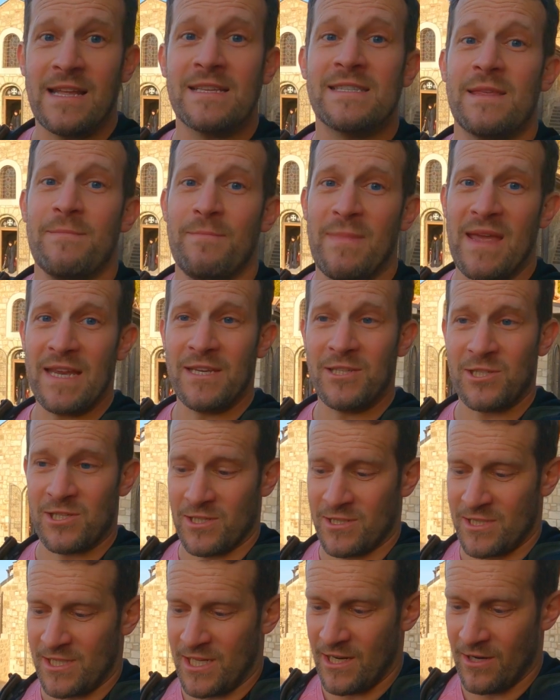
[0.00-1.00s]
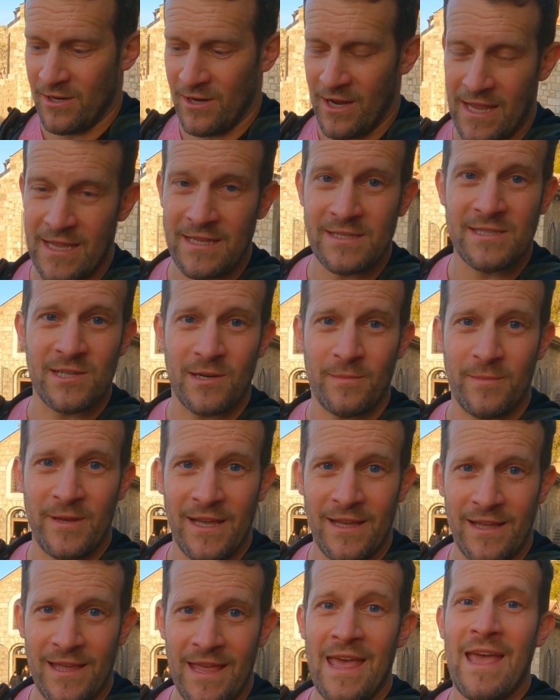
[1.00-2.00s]
It's the main church here in
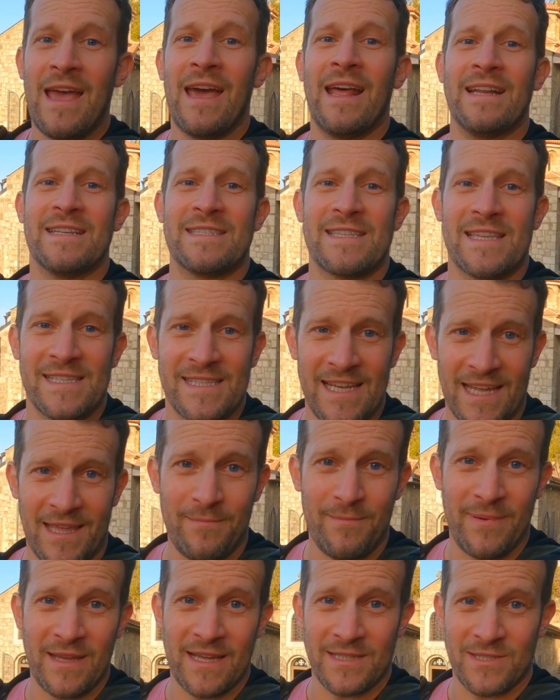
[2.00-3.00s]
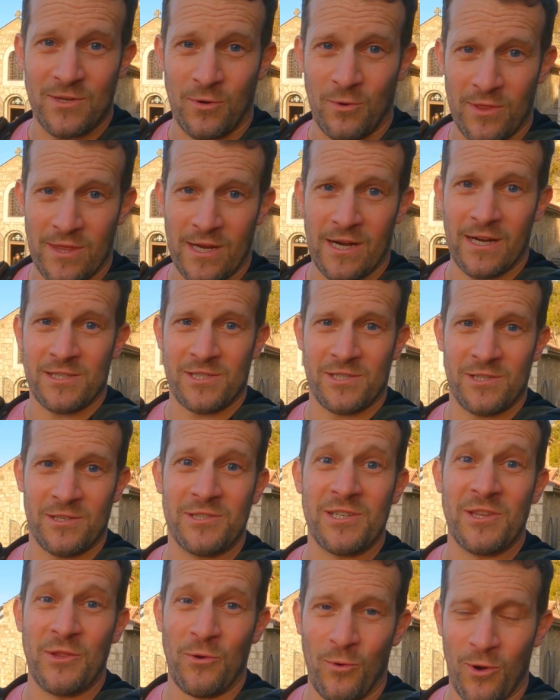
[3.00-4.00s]
Serbia, and it's the second biggest Orthodox
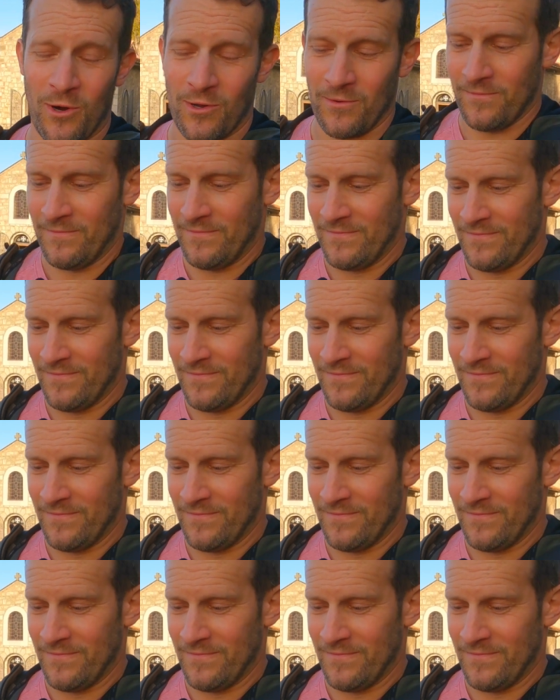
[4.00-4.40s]
church in the world.